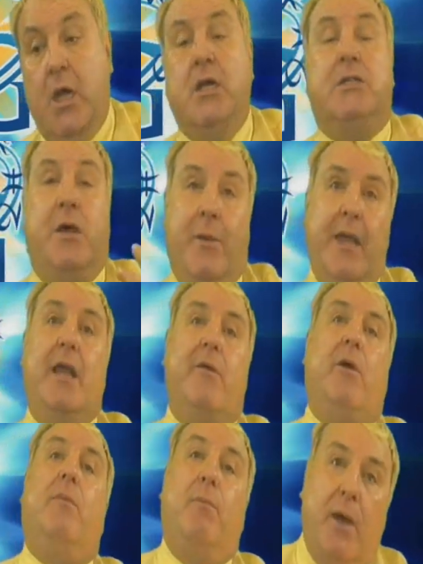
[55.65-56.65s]
So equal
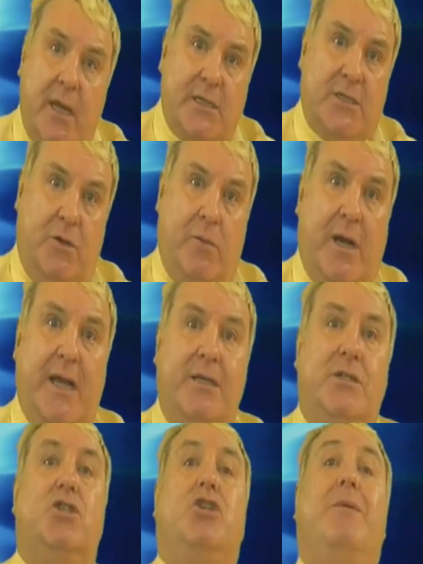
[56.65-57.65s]
and a personal
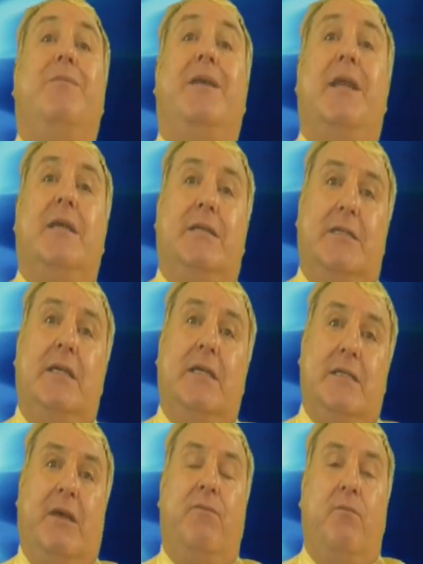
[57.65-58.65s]
relationship the next
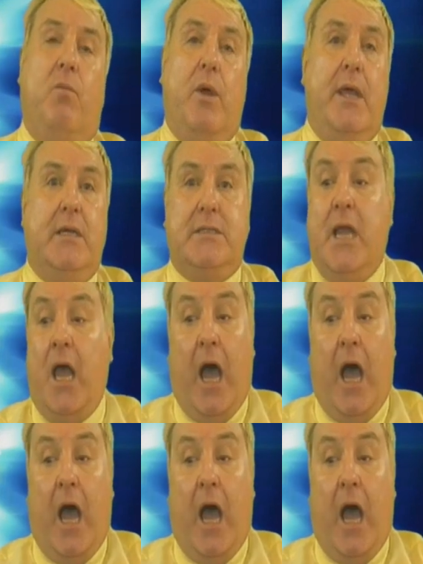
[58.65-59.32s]
6-7 weeks